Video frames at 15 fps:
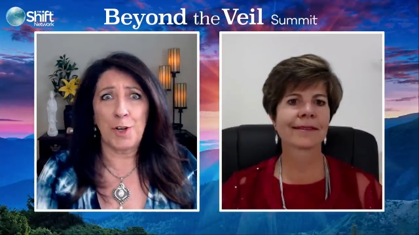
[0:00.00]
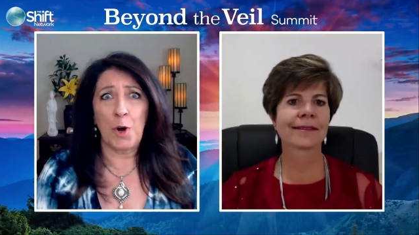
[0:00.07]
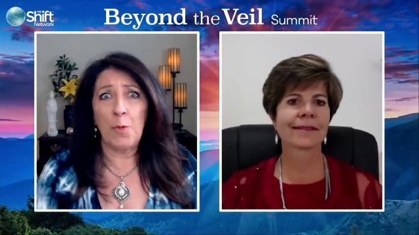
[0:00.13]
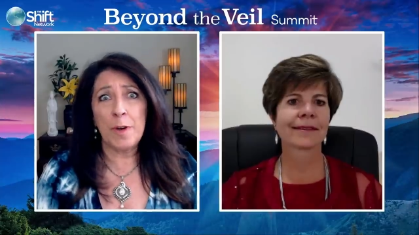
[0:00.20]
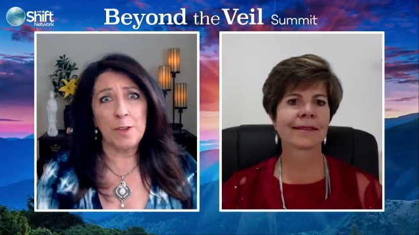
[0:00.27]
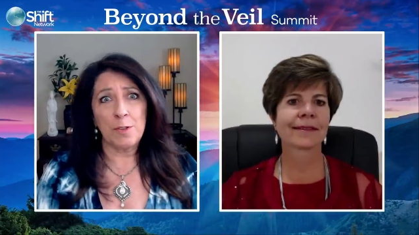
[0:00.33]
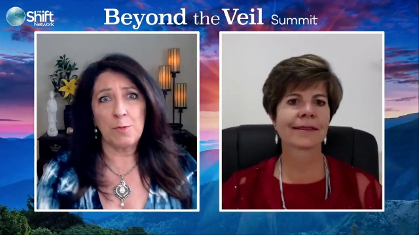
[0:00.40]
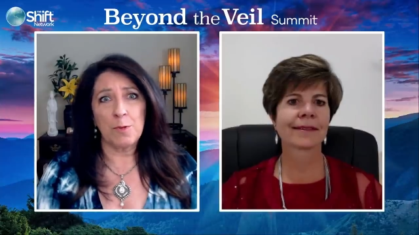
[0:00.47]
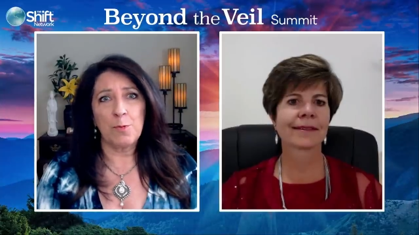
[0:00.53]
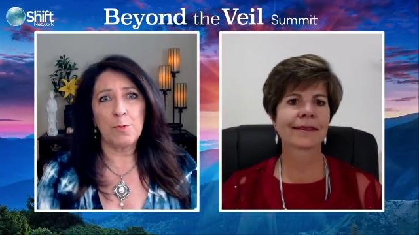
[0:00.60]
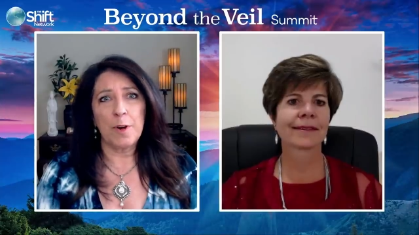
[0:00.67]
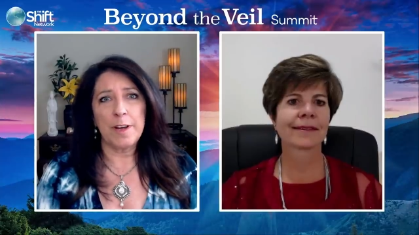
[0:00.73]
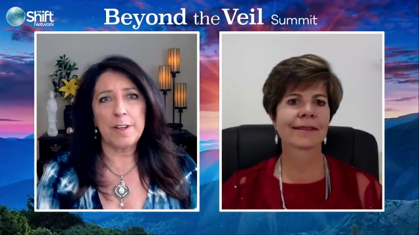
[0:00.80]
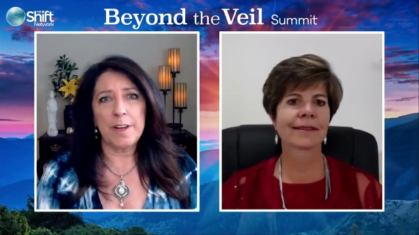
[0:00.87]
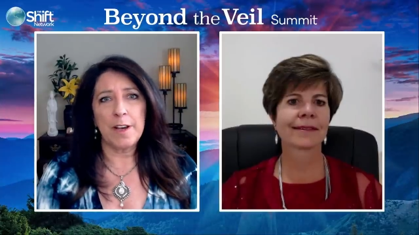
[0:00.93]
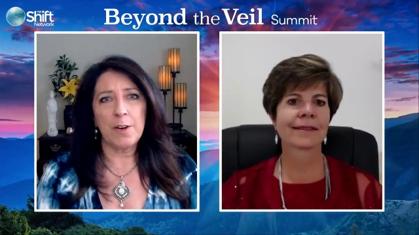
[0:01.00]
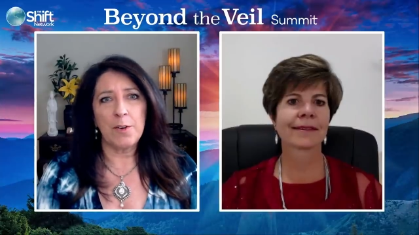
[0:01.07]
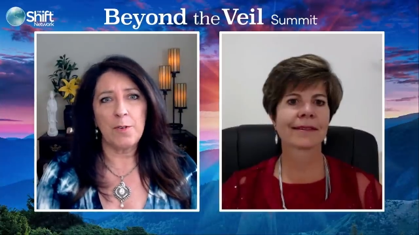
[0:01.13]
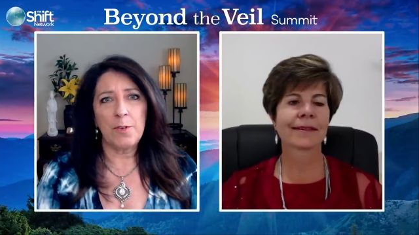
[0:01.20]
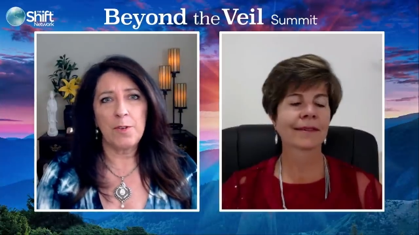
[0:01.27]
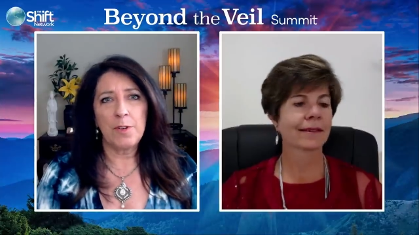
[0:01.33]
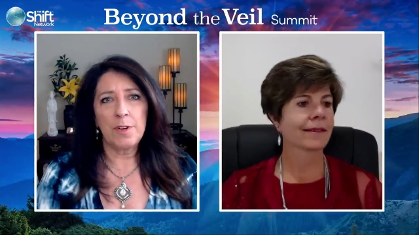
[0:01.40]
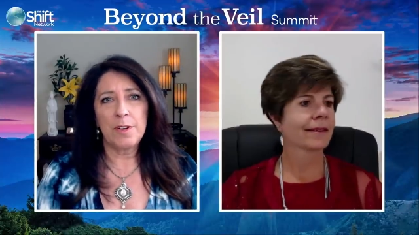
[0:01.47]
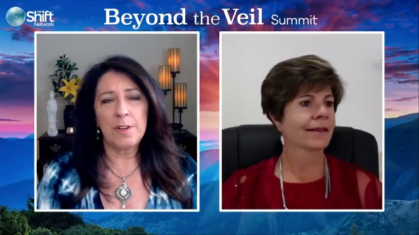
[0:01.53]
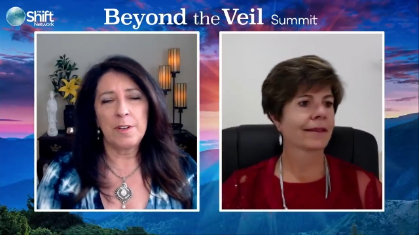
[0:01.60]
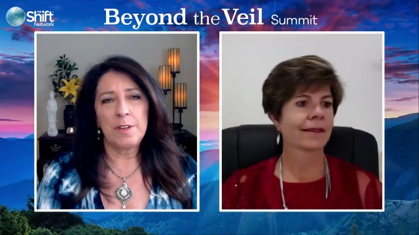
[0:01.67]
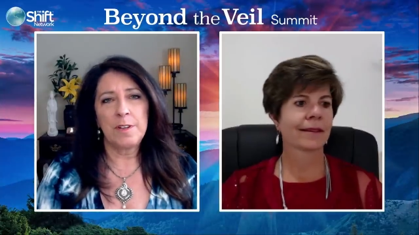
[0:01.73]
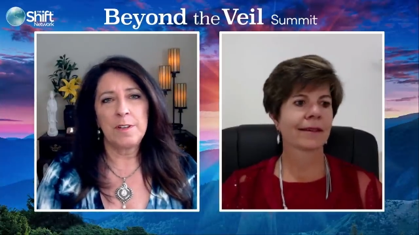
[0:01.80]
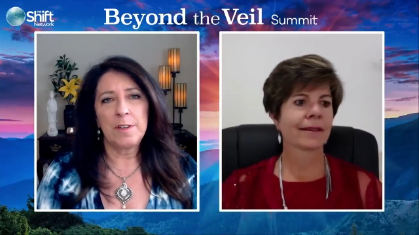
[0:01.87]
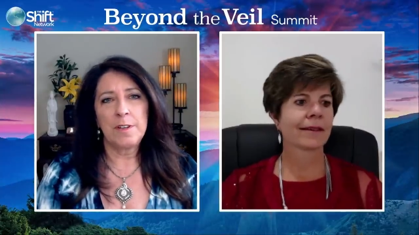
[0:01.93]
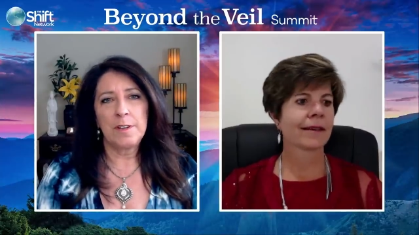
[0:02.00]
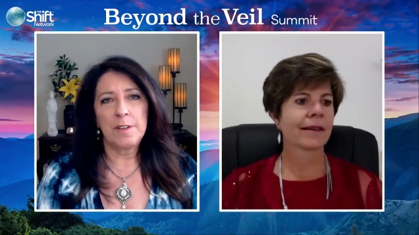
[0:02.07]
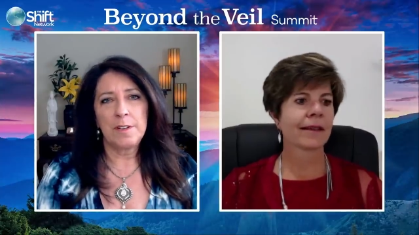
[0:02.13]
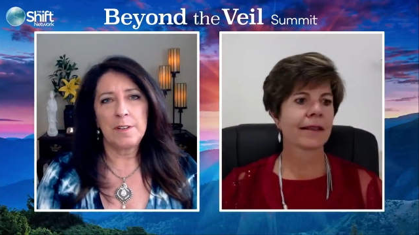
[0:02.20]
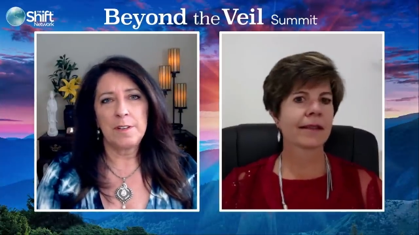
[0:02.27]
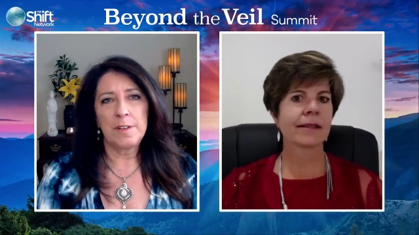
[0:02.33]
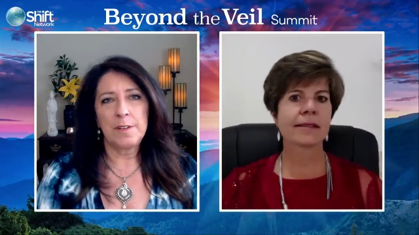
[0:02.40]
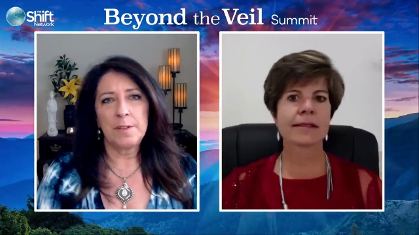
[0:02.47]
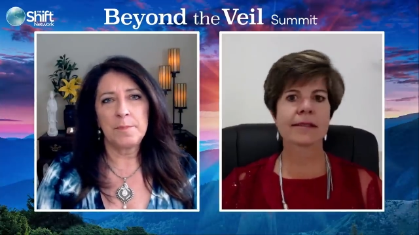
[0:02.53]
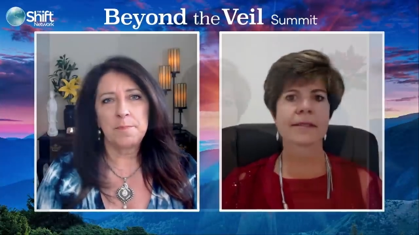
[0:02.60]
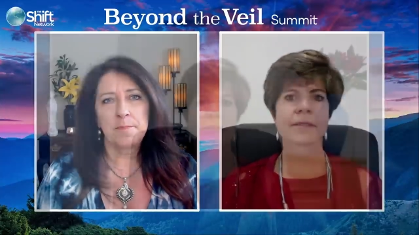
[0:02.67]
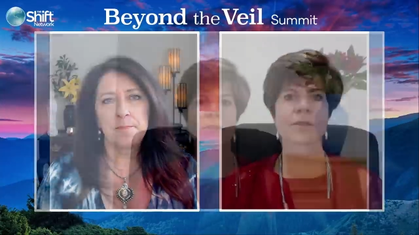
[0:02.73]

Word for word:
Speaker 1: going through right now? This